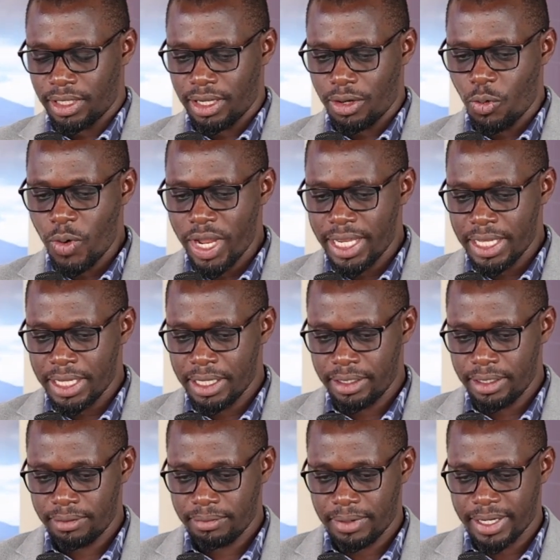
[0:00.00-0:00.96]

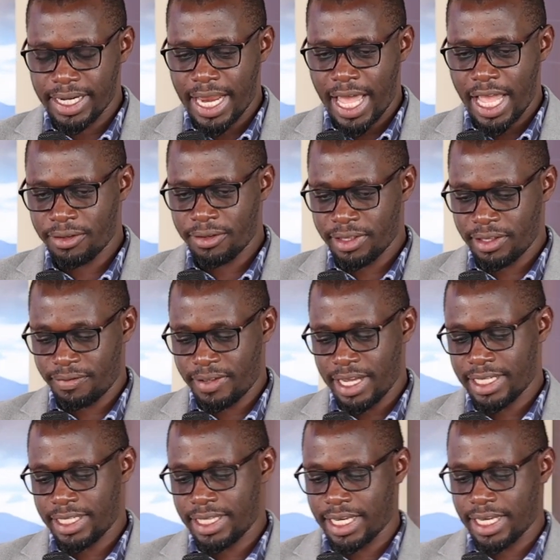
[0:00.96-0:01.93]
we rely on the
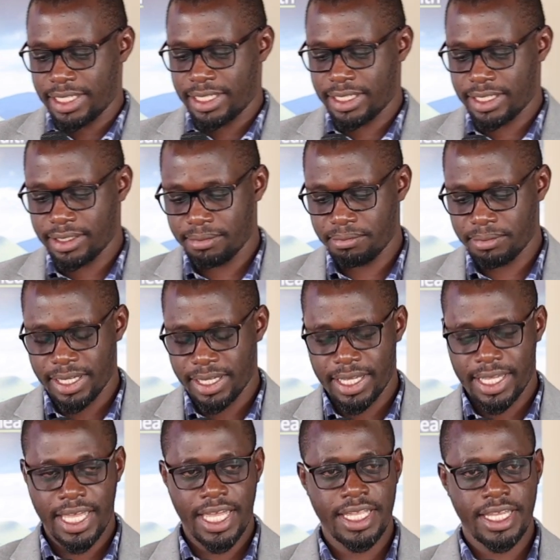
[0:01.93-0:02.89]
fact that
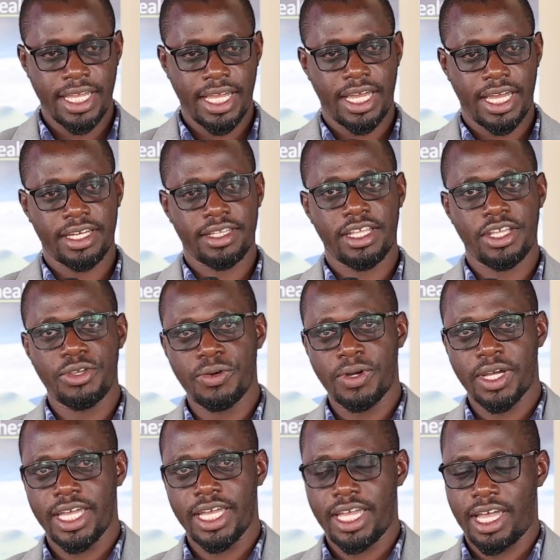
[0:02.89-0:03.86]
Kenya and the
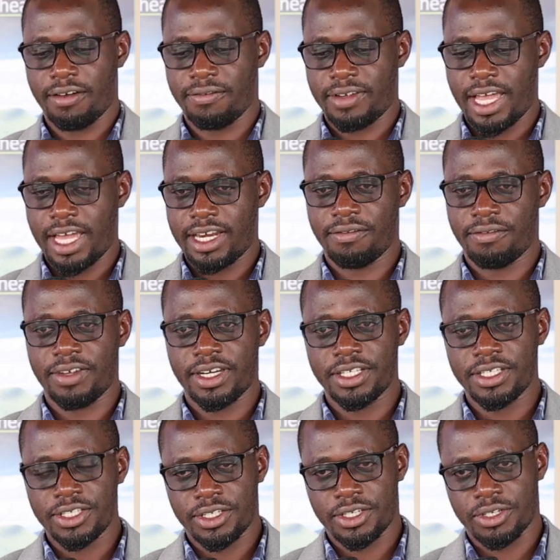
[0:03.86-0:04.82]
UK have had a very
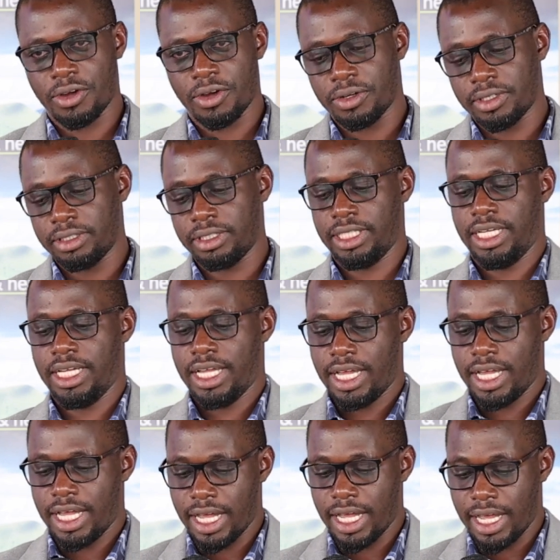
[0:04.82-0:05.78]
strong
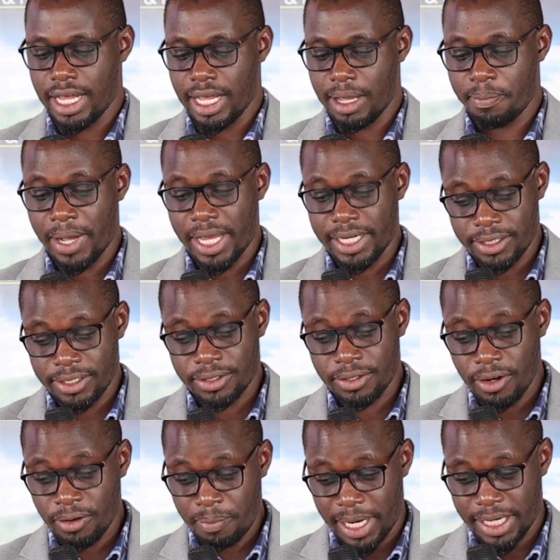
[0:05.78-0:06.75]

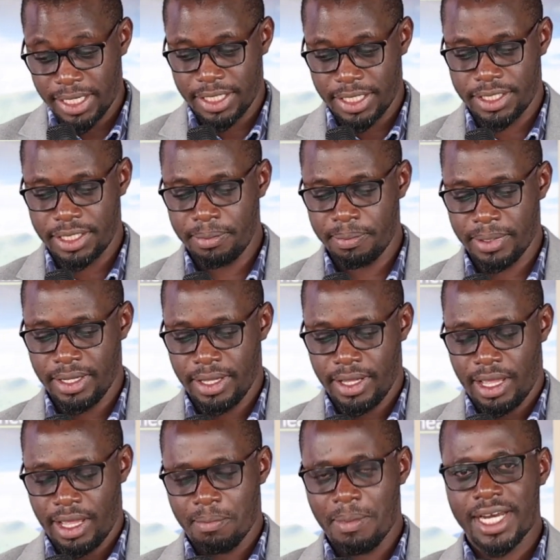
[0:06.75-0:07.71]
partnership,
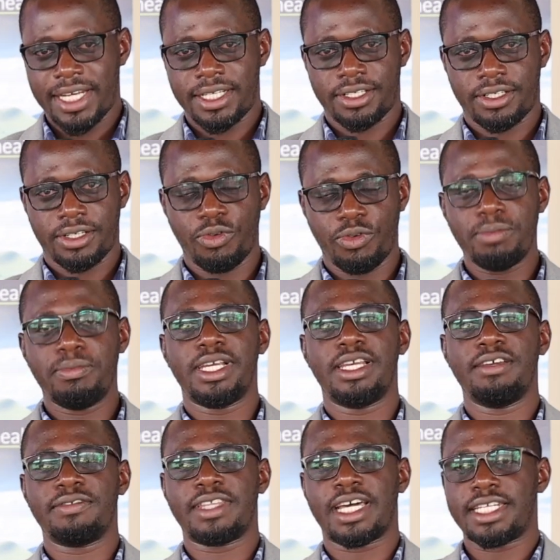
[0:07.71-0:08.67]
but we
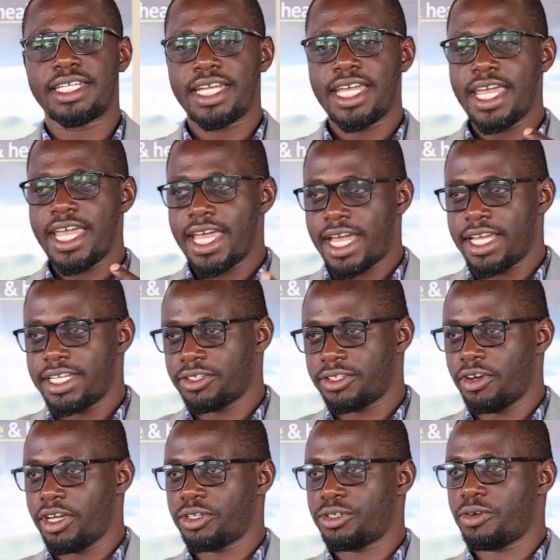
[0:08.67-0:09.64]
believe that AI is
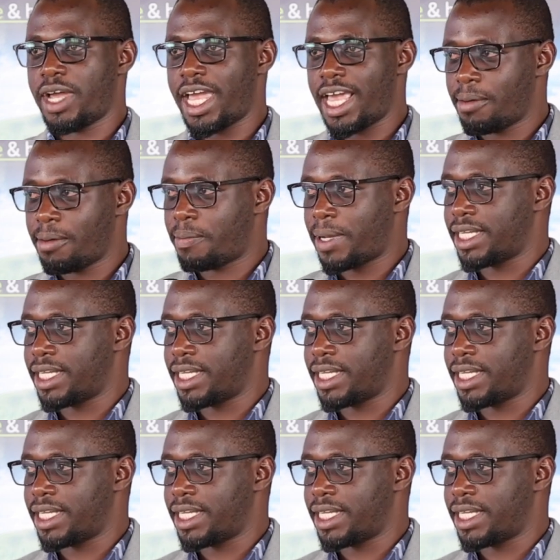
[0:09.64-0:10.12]
going to help